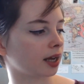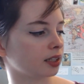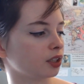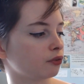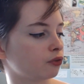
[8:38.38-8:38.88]

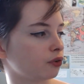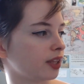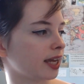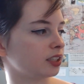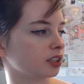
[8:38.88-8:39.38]
and Love Through
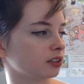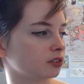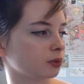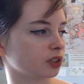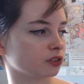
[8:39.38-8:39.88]
the
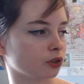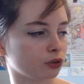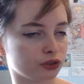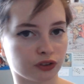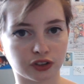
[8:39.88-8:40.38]
Ages, which is
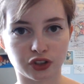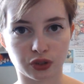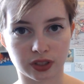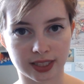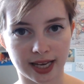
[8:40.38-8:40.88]
an Oxford
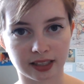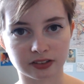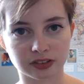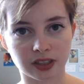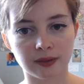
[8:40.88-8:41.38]
student
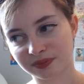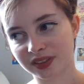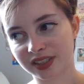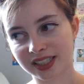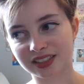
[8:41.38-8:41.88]
text.
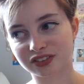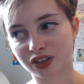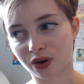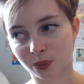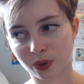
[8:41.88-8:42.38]
These
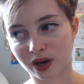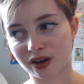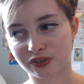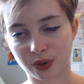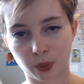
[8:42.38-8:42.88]
are
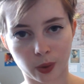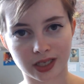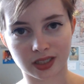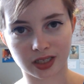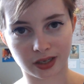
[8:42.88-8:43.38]
worth their
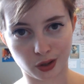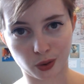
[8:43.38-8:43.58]
weight in